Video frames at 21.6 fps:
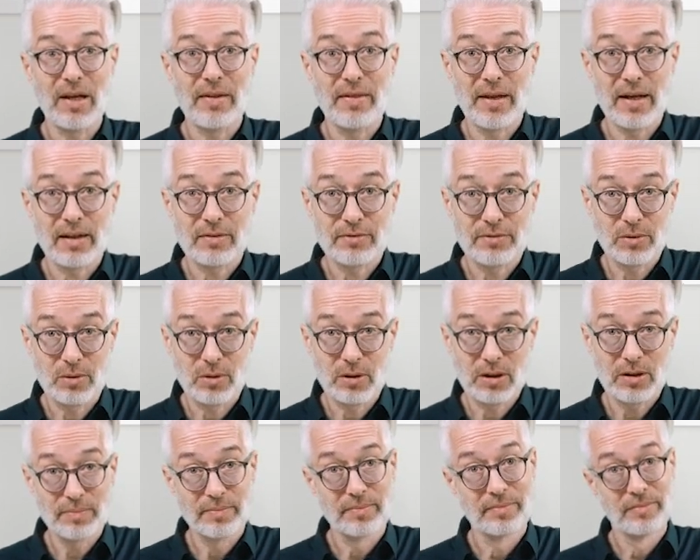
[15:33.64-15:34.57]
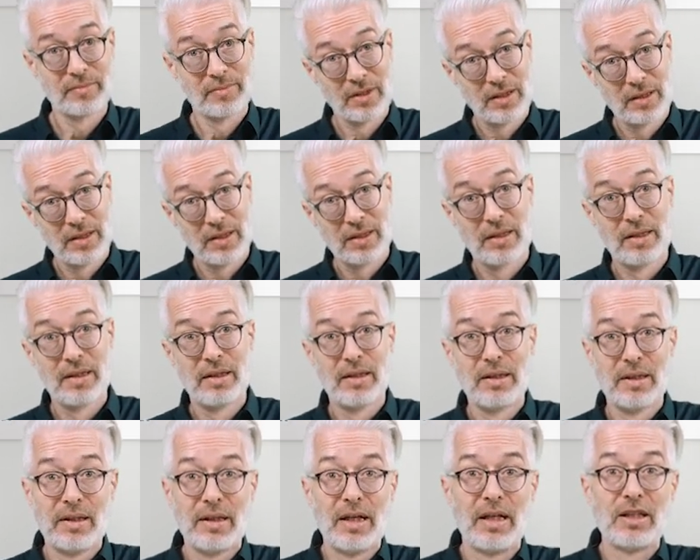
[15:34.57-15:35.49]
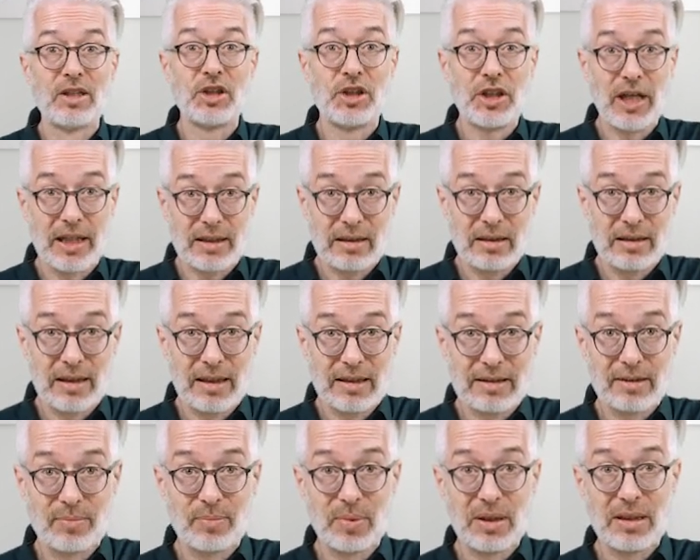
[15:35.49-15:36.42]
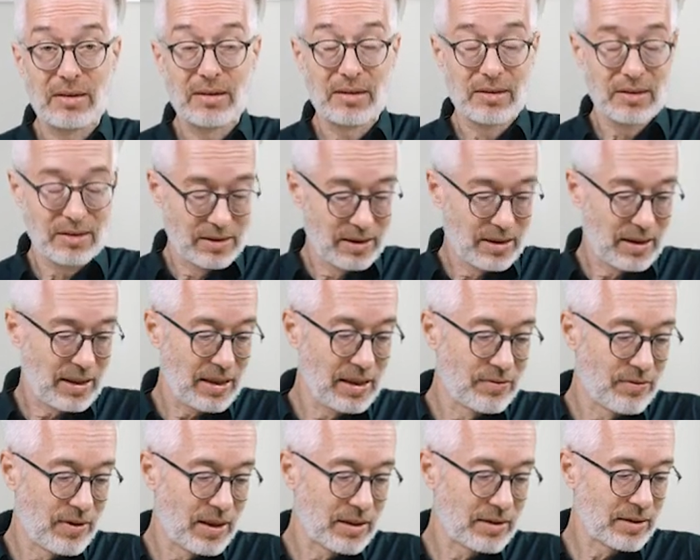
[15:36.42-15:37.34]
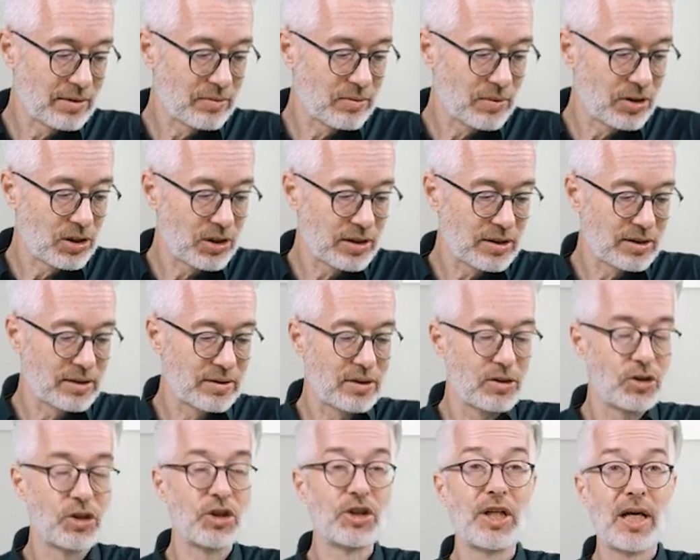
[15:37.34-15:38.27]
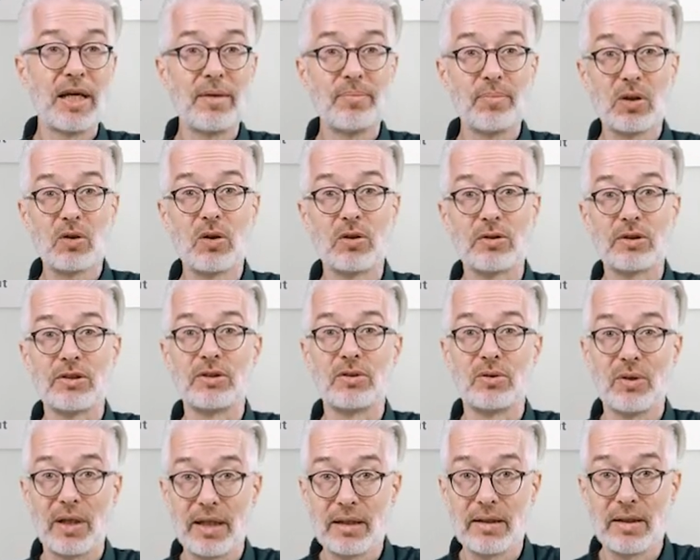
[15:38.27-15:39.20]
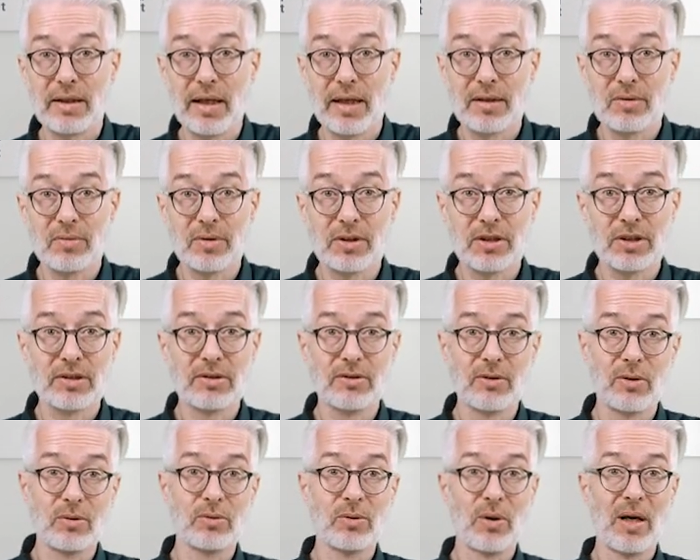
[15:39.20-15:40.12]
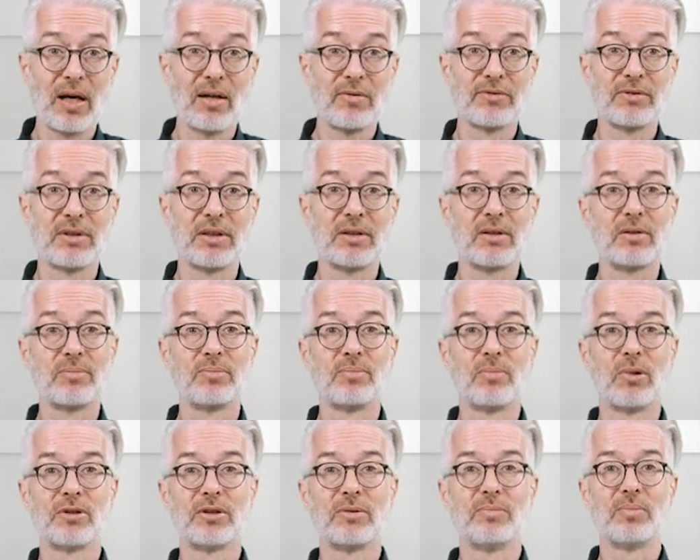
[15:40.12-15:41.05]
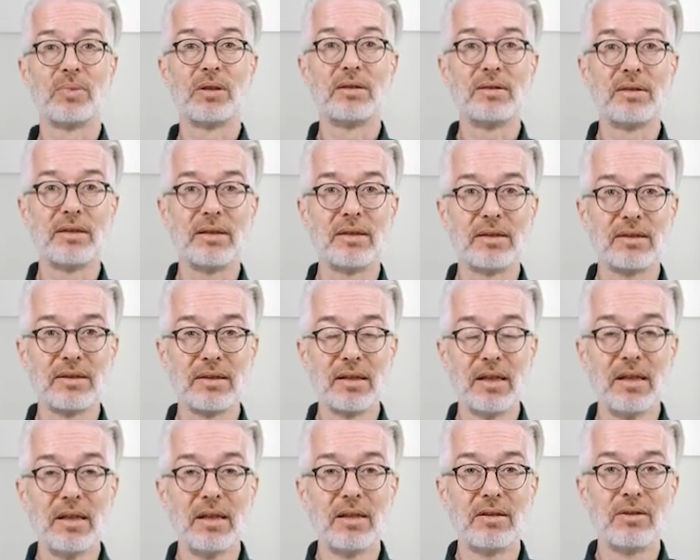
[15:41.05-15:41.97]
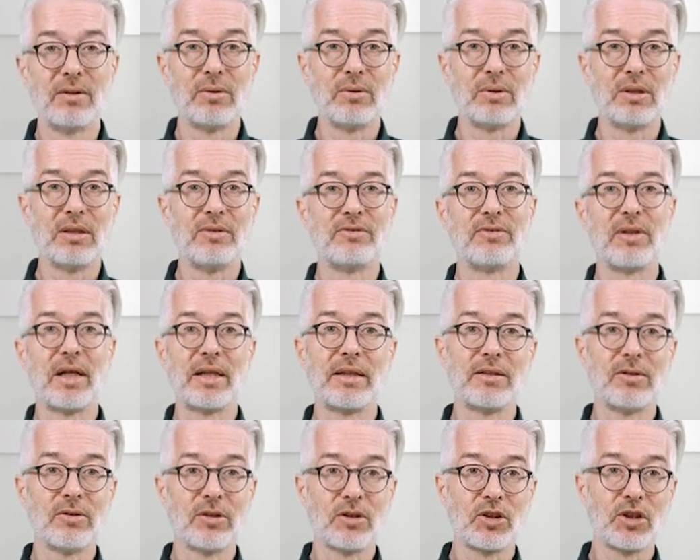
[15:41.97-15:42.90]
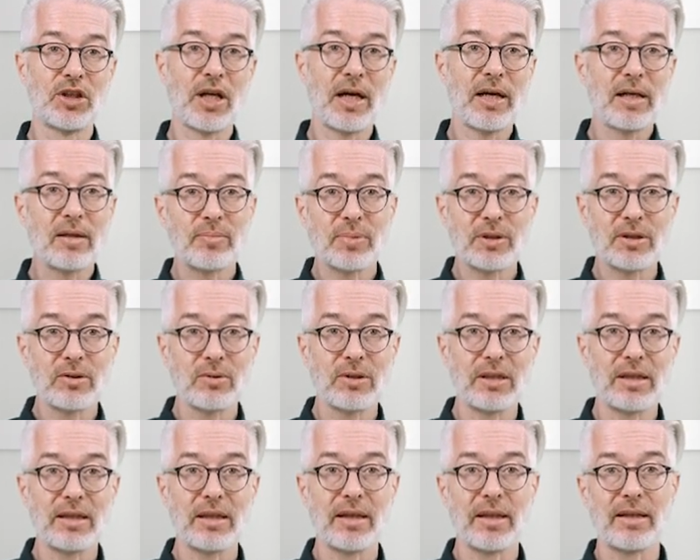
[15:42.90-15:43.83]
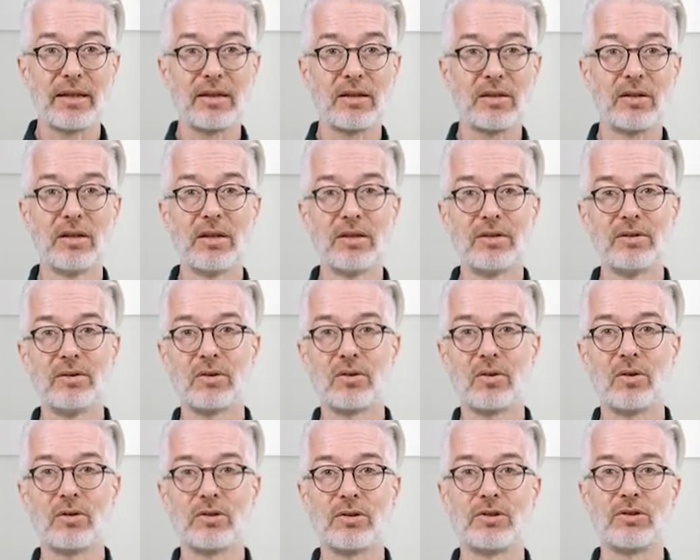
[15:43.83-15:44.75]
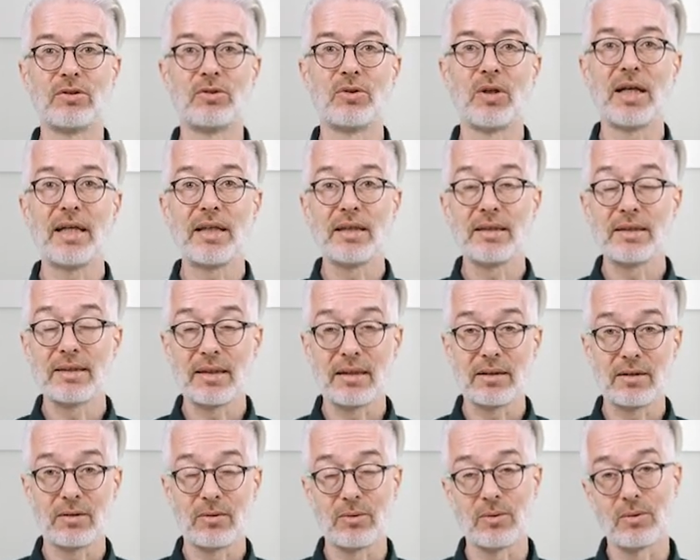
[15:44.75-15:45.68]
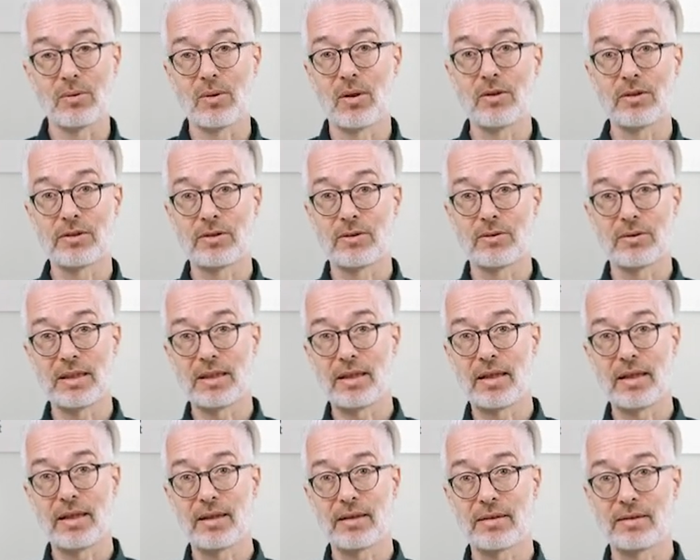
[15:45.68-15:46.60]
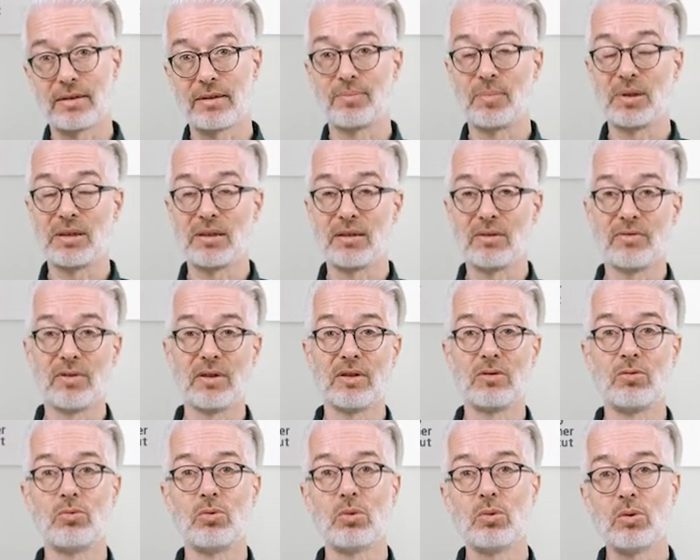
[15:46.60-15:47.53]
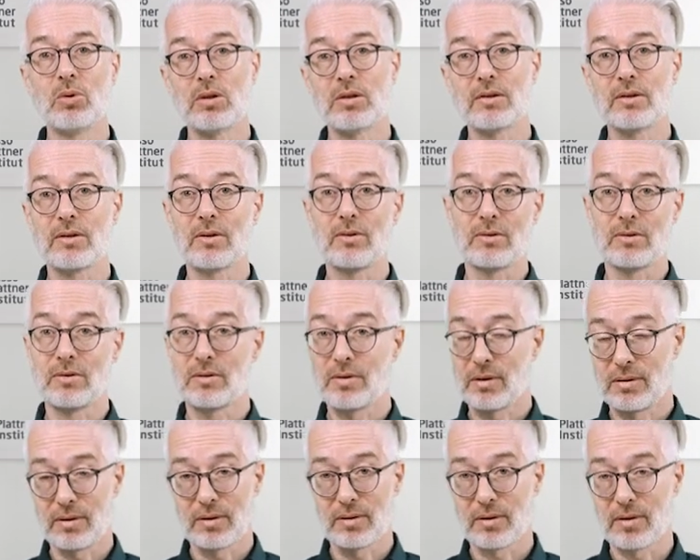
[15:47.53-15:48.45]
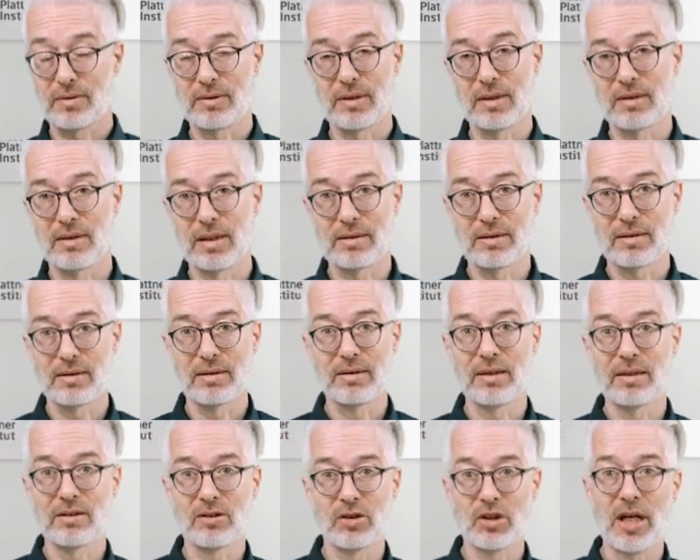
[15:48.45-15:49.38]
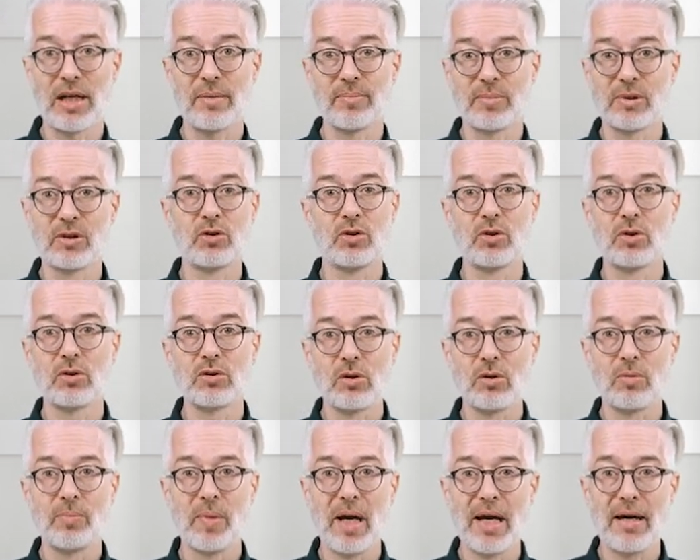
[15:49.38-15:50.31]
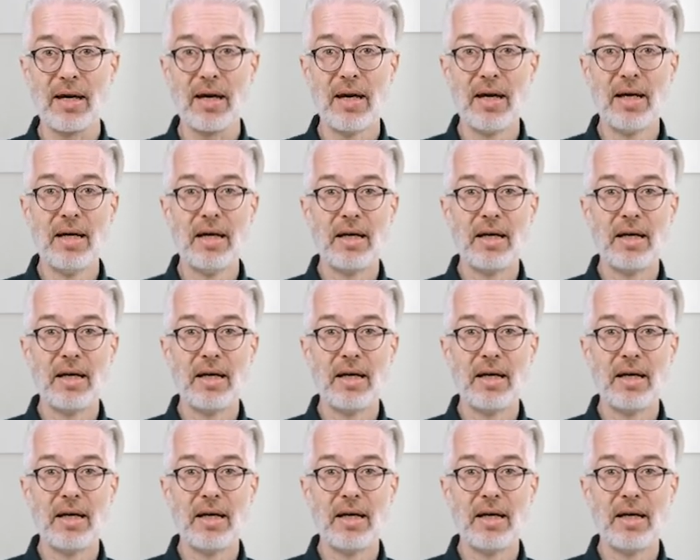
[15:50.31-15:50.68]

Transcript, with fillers: Therefore, SHACL has been invented, which is the shape constraint language. So you have there possibilities to define your shapes, to declare your constraints, and to also declare specific rules uh, that these shapes should obey.